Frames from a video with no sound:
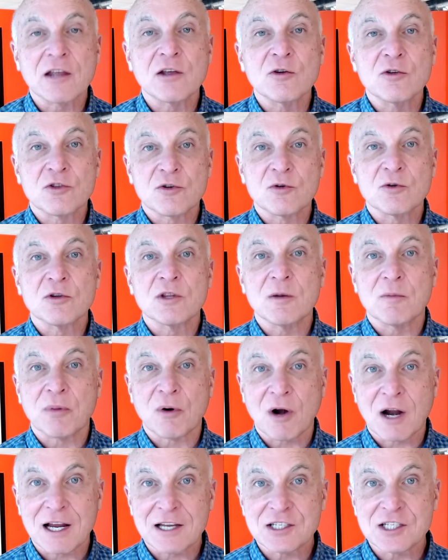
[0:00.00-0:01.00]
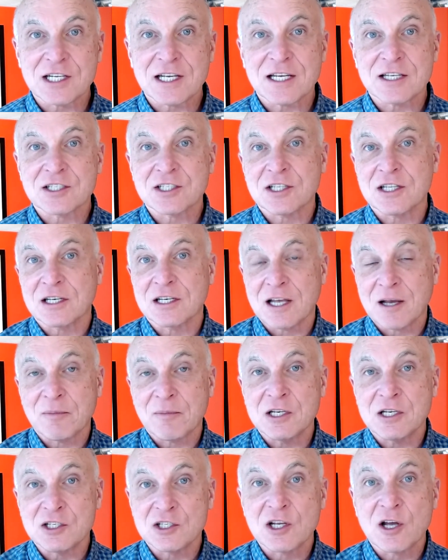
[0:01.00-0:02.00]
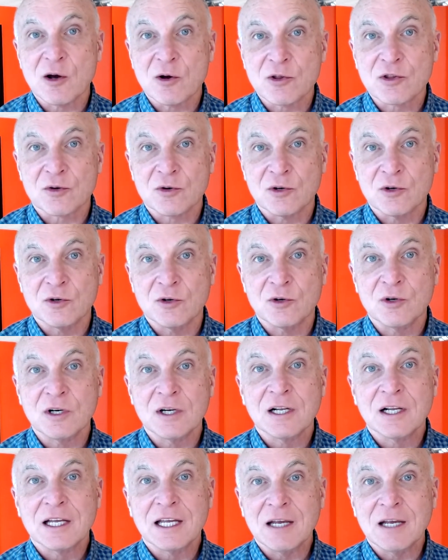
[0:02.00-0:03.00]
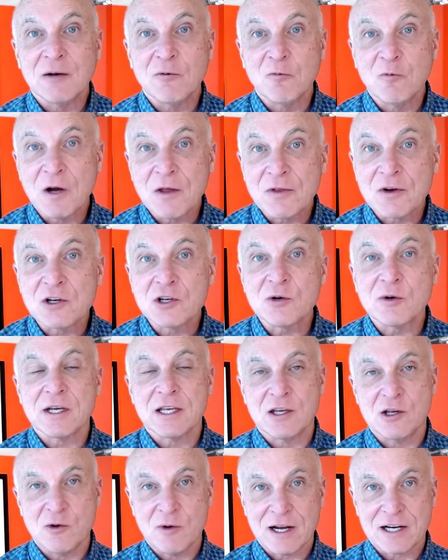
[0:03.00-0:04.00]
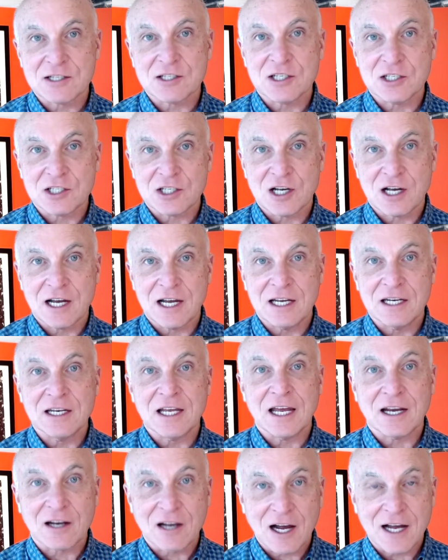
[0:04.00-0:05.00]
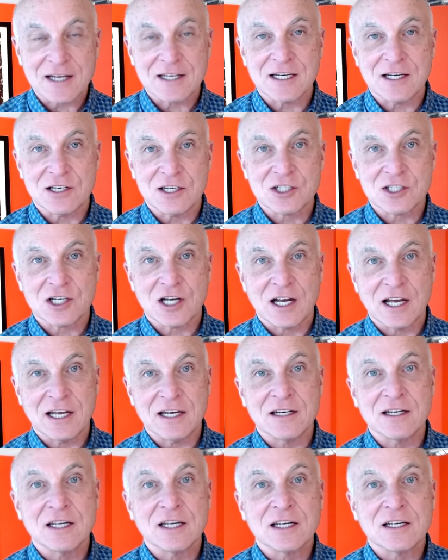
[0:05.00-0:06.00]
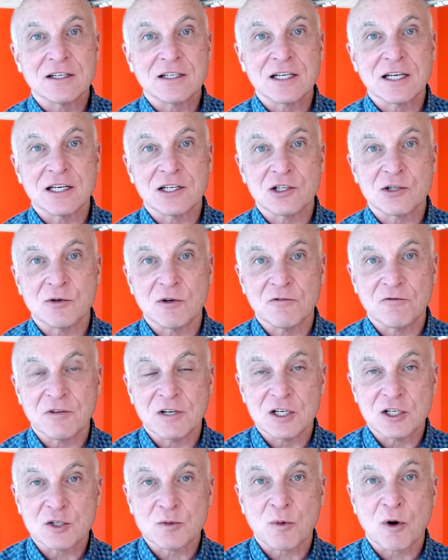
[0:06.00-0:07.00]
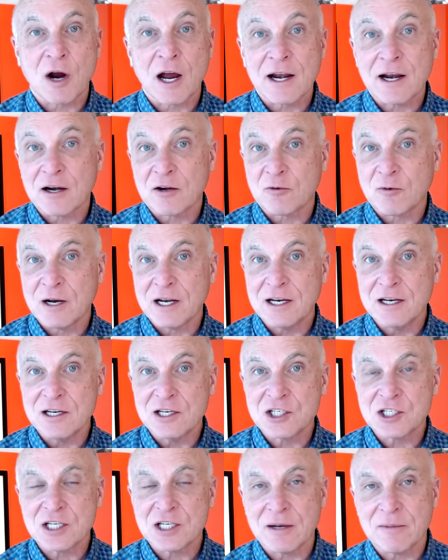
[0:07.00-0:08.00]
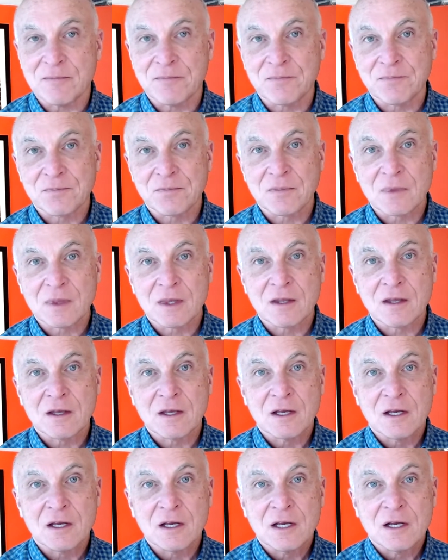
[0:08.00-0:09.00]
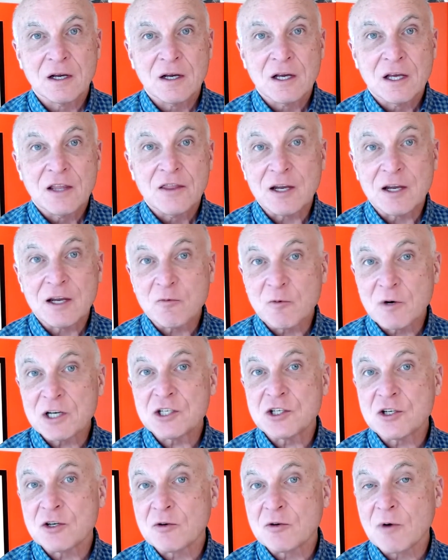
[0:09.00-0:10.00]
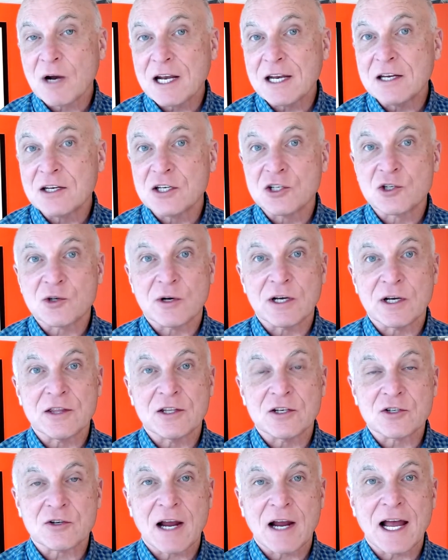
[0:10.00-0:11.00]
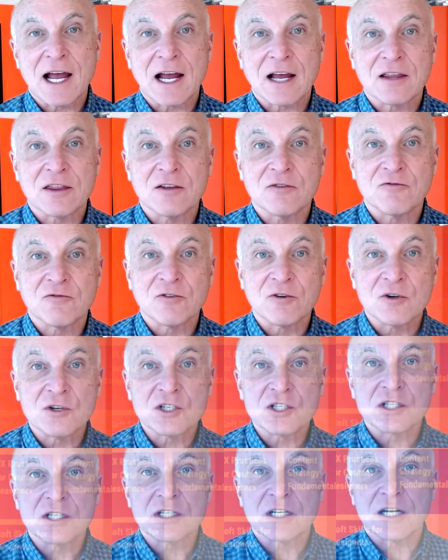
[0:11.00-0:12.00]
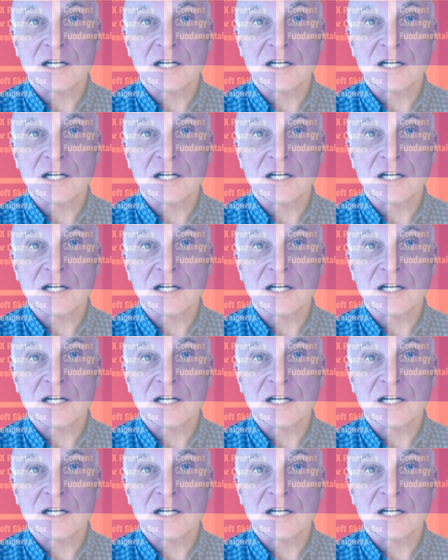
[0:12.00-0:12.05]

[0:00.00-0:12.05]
you through the process that companies go through when they're doing UX design and content design to get to a finished product ready to ship. Then once you're ready to join the track, the first